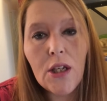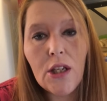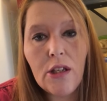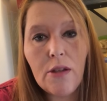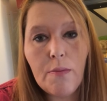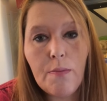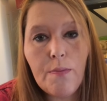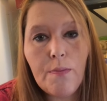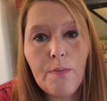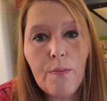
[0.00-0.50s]

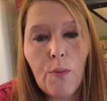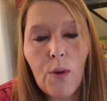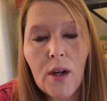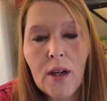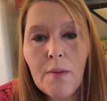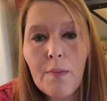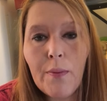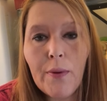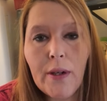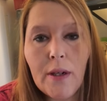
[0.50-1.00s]
You
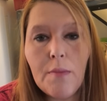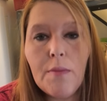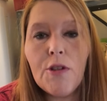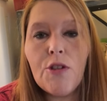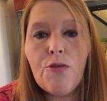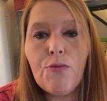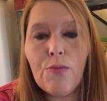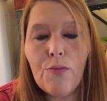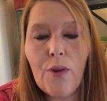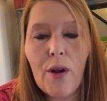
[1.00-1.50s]
want to pretty
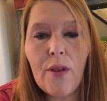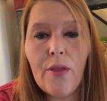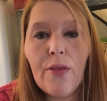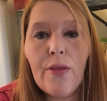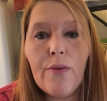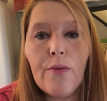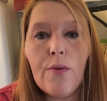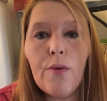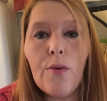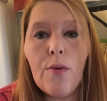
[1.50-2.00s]
much
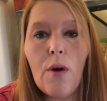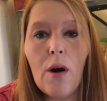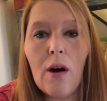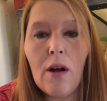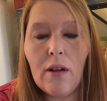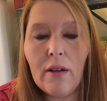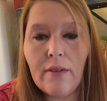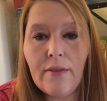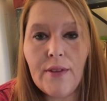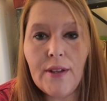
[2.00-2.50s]
run through
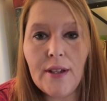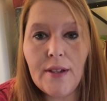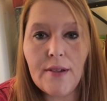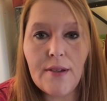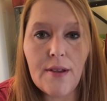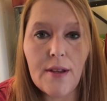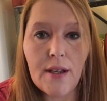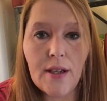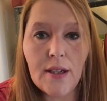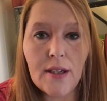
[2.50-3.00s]
all of
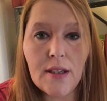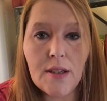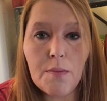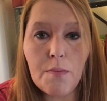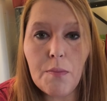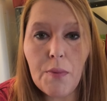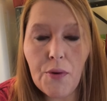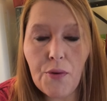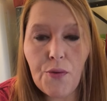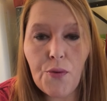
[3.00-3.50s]
these things
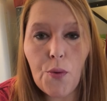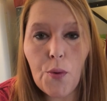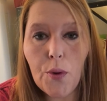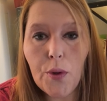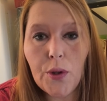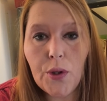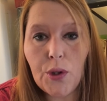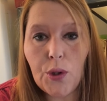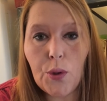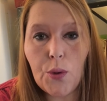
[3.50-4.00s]

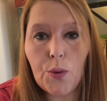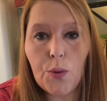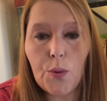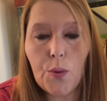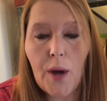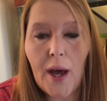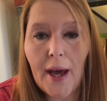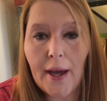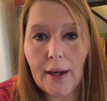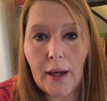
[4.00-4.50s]
before
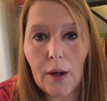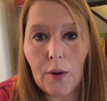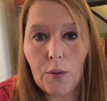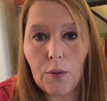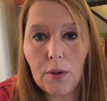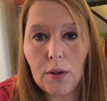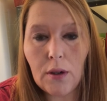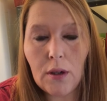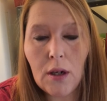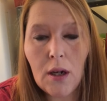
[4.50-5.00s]
you head
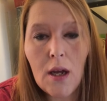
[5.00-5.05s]
out.